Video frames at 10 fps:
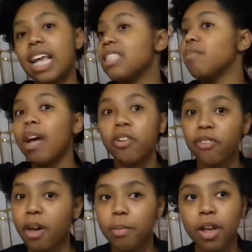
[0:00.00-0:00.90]
That's a
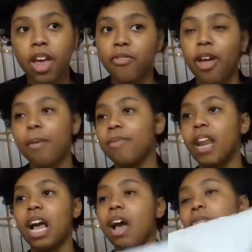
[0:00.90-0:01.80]
microfiber head wrap
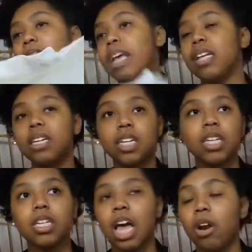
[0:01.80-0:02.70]
that I got for like
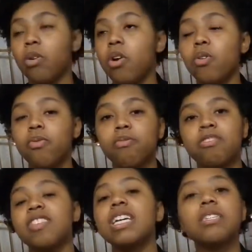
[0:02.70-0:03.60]
I don't know,
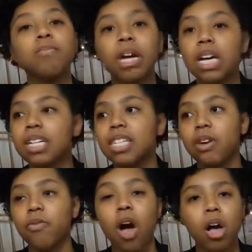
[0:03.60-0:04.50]
six bucks
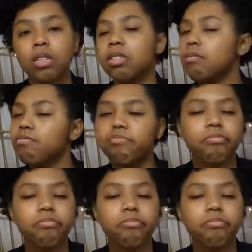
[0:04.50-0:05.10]
at Ross.